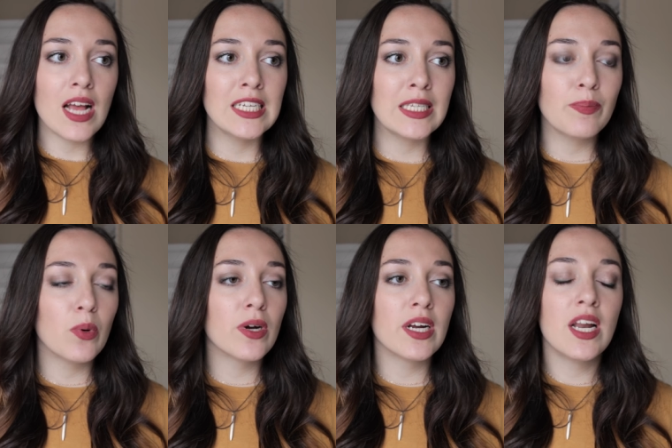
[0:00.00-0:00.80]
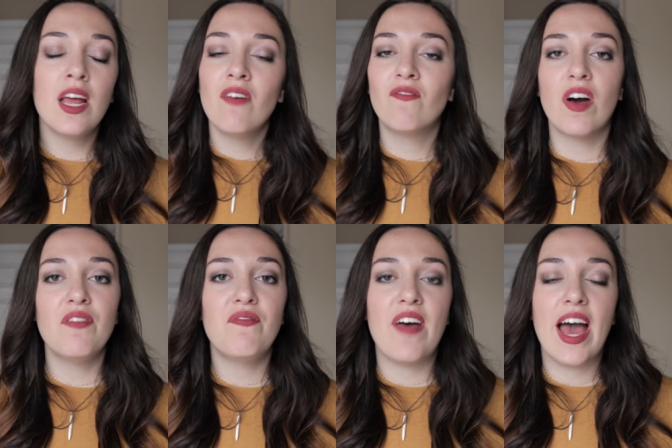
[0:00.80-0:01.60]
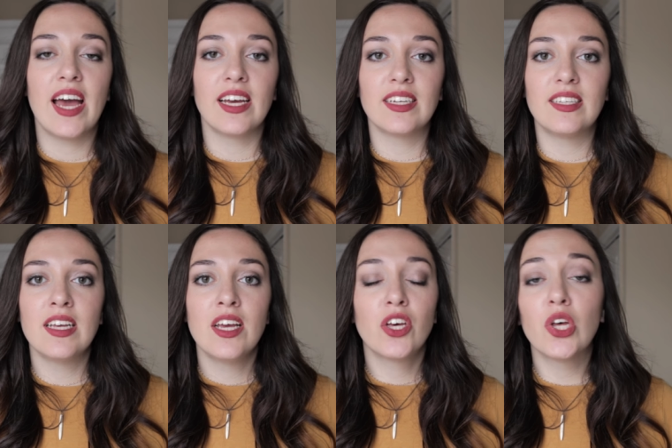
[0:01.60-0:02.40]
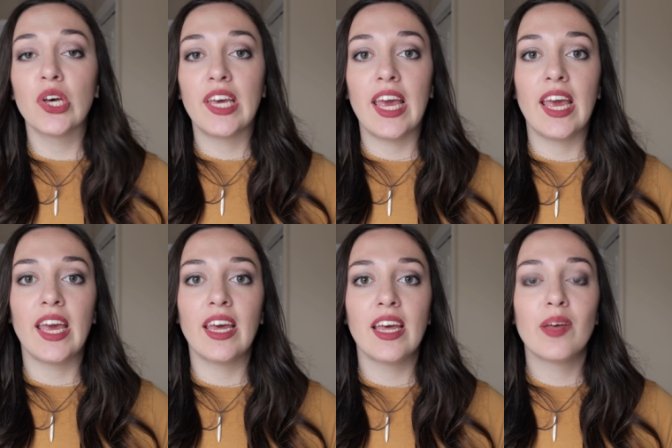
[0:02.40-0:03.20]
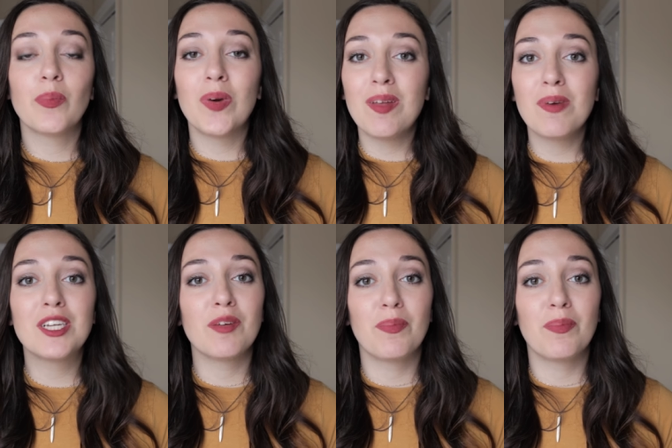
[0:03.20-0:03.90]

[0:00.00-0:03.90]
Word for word: a sport, fun facts, cooking, pretty much a,